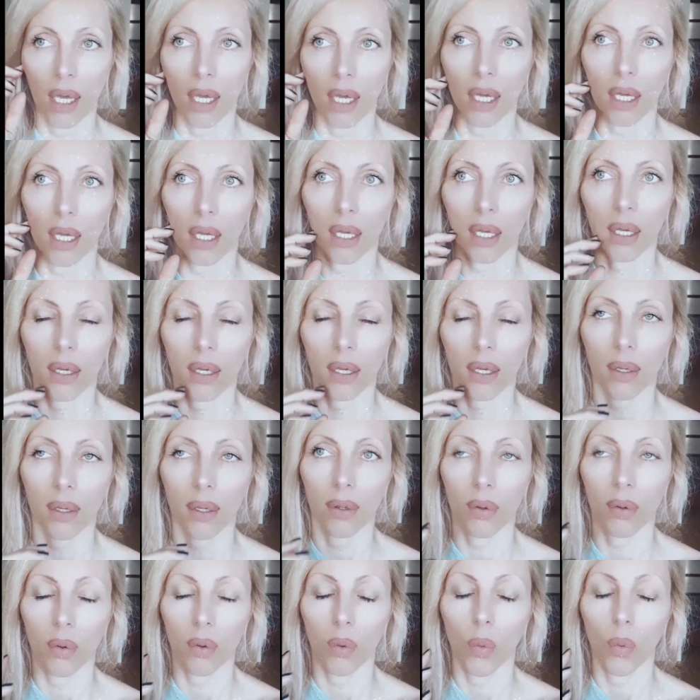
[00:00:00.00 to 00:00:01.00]

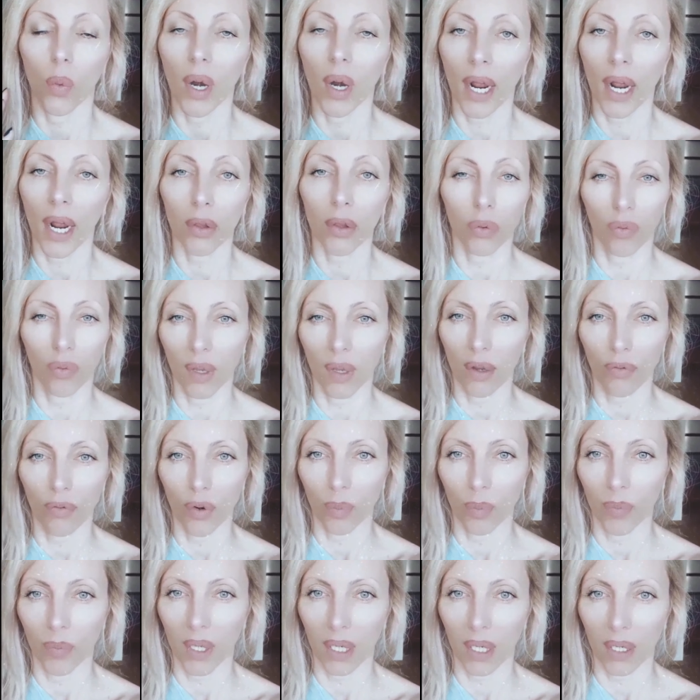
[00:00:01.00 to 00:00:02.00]
run away
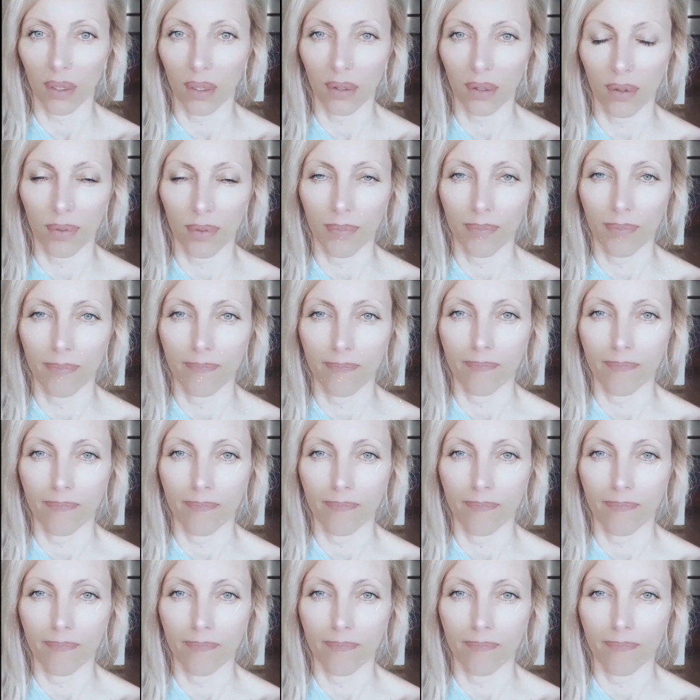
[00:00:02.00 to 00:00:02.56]
from that.